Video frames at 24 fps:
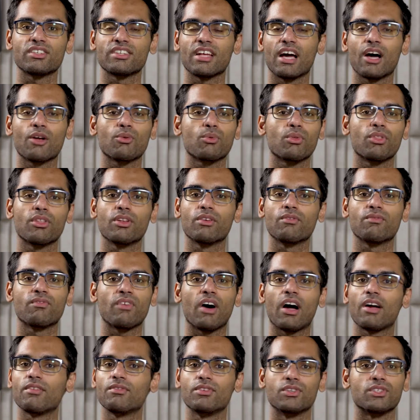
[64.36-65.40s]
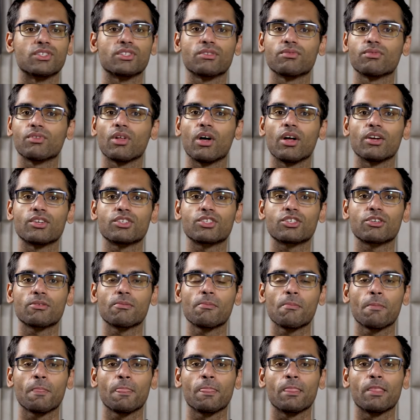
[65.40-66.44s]
down within 5 years of launch.
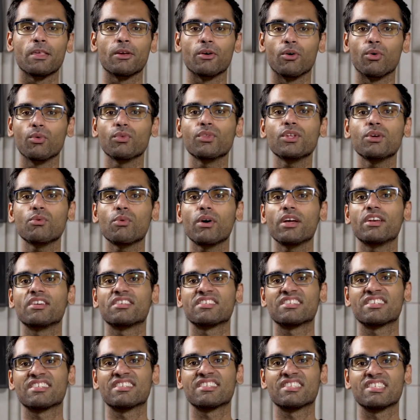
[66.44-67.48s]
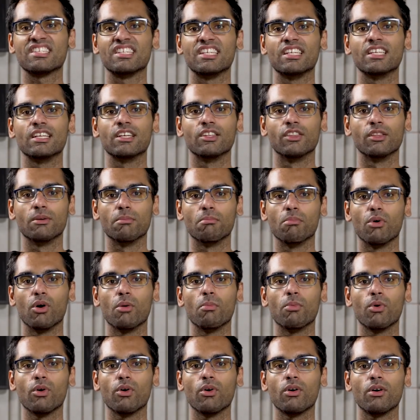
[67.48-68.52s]
The only way to succeed in the
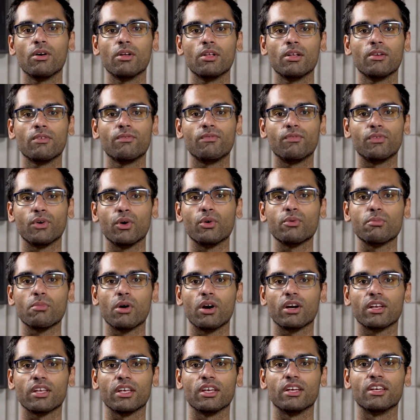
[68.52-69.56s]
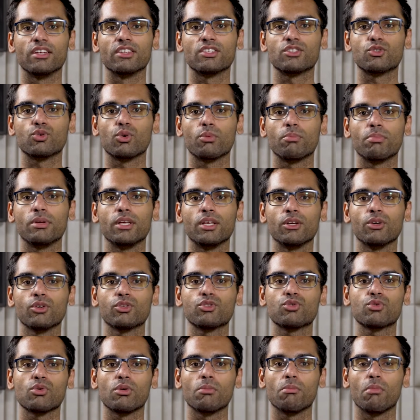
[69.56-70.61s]
mobile phone market is to appeal
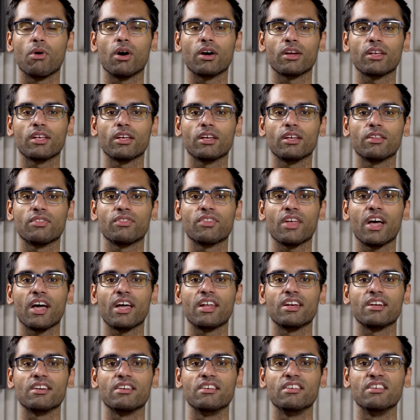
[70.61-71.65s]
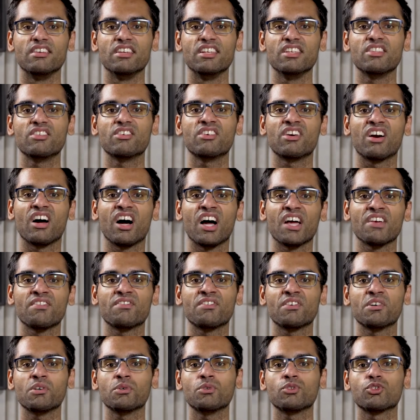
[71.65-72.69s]
to a market that neither
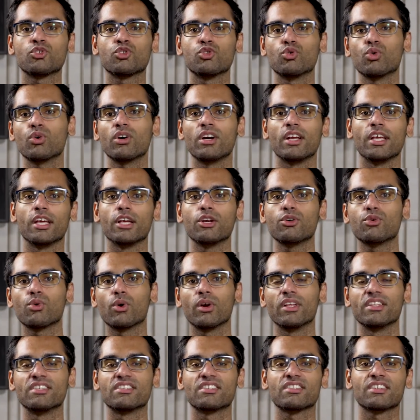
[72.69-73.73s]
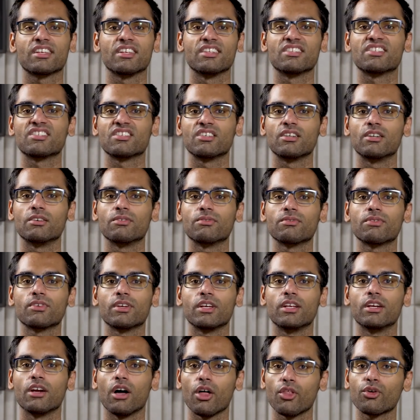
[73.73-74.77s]
iPhones nor Androids can serve.
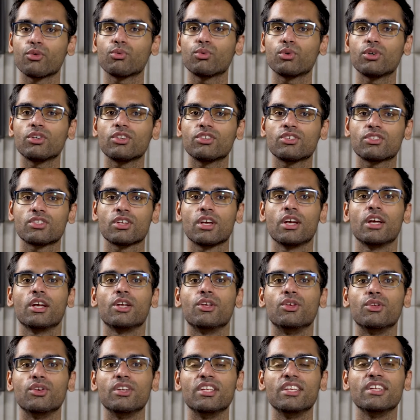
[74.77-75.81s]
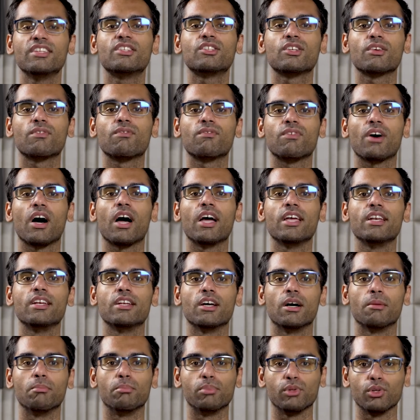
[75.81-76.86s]
In other words, you need to find
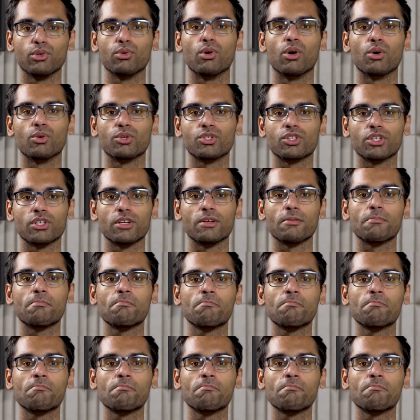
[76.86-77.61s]
a blue ocean.